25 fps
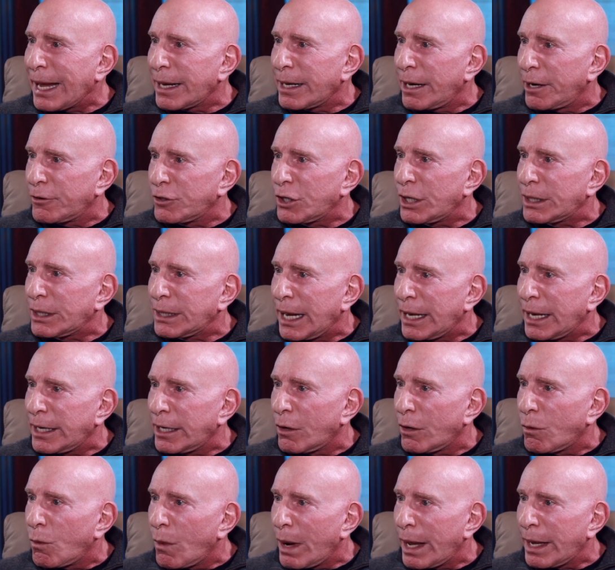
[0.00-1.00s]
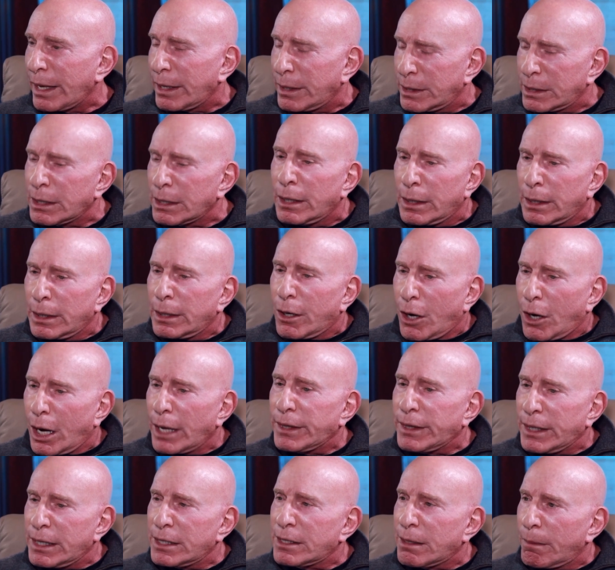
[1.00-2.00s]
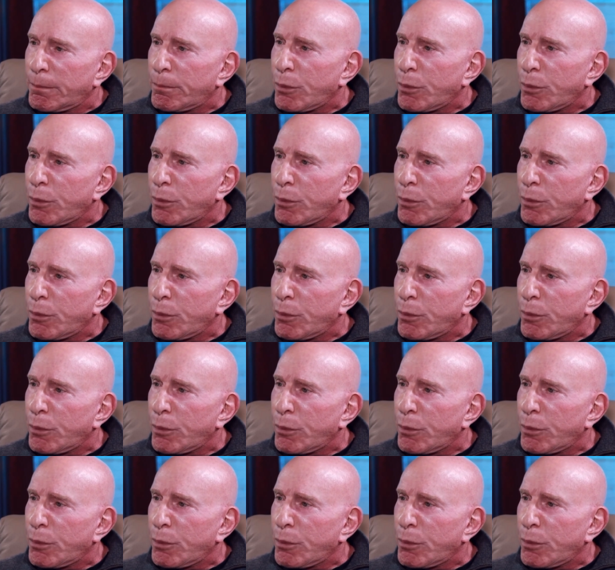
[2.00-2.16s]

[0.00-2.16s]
and entertaining ways on these